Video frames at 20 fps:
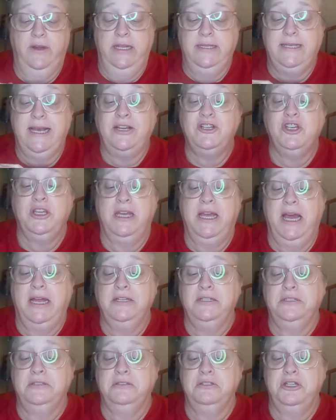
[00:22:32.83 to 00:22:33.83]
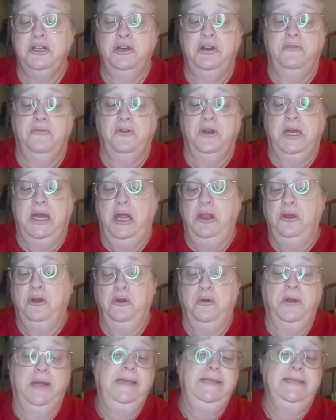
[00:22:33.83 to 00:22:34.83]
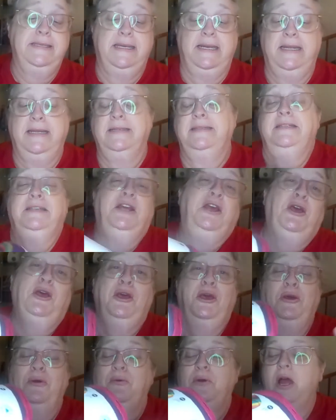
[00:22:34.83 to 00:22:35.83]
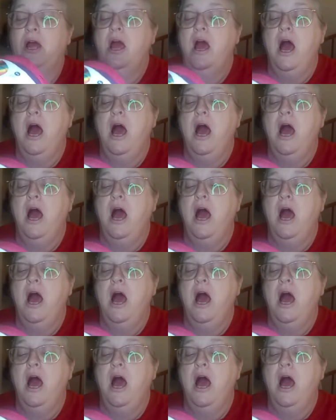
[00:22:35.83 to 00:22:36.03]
It's actually got 2 different color greens in it. Yoo-hoo!